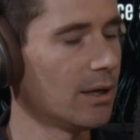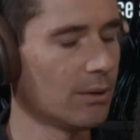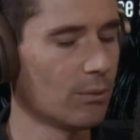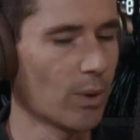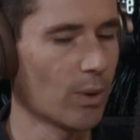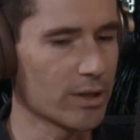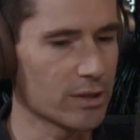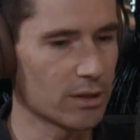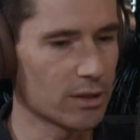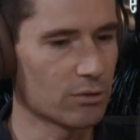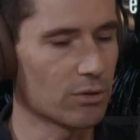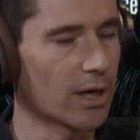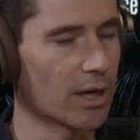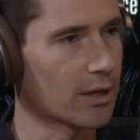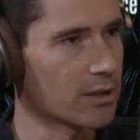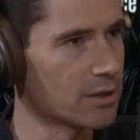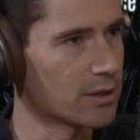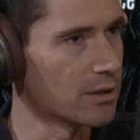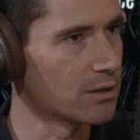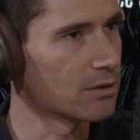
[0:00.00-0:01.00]
once the drug
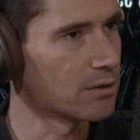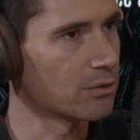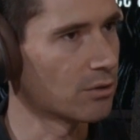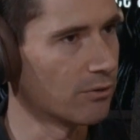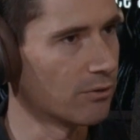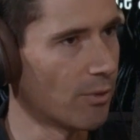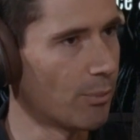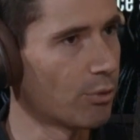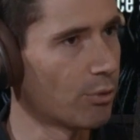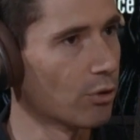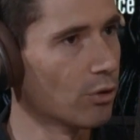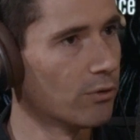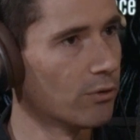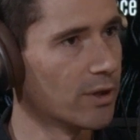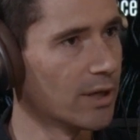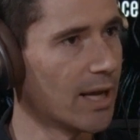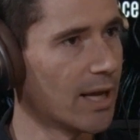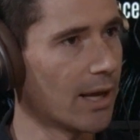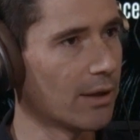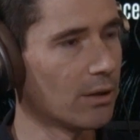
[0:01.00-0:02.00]
is sort of approved
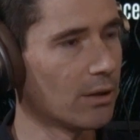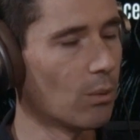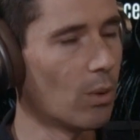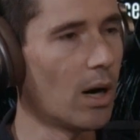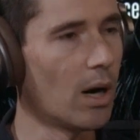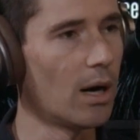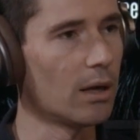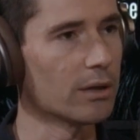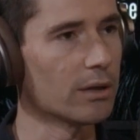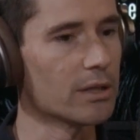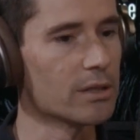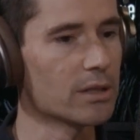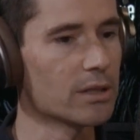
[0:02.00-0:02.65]
and out in the wild